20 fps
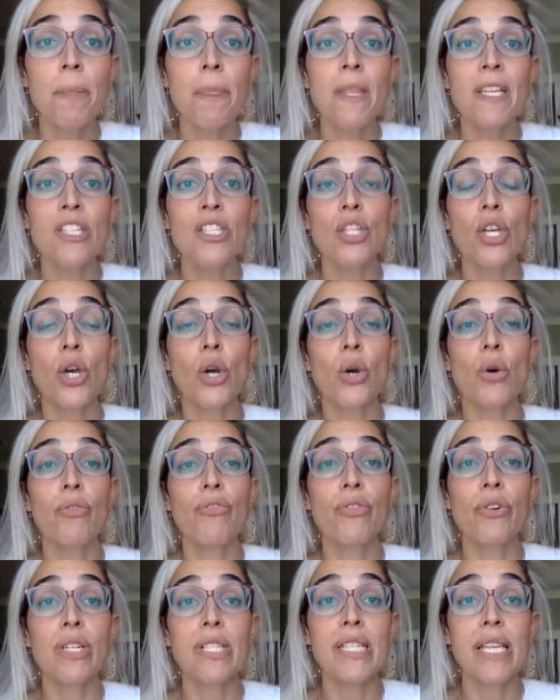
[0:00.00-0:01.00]
So,
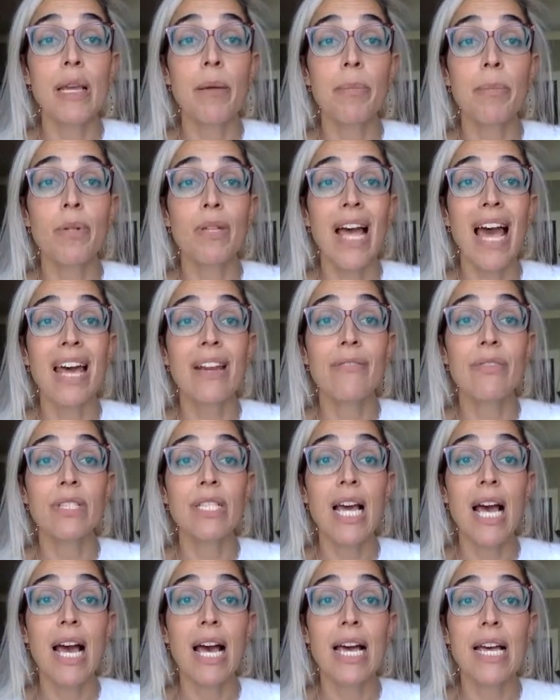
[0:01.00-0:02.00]
for example,
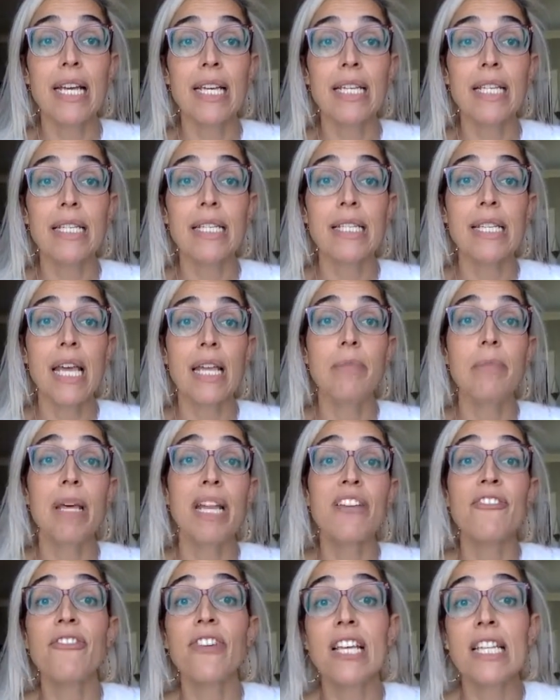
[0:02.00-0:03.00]
advertise and
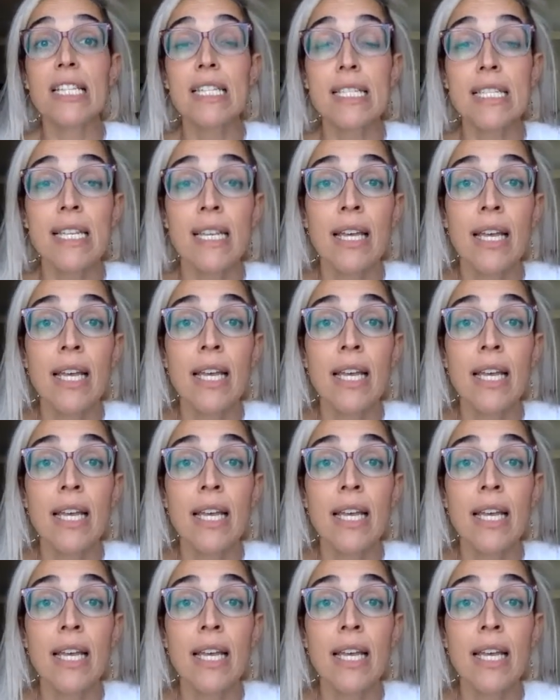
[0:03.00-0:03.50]
benefits.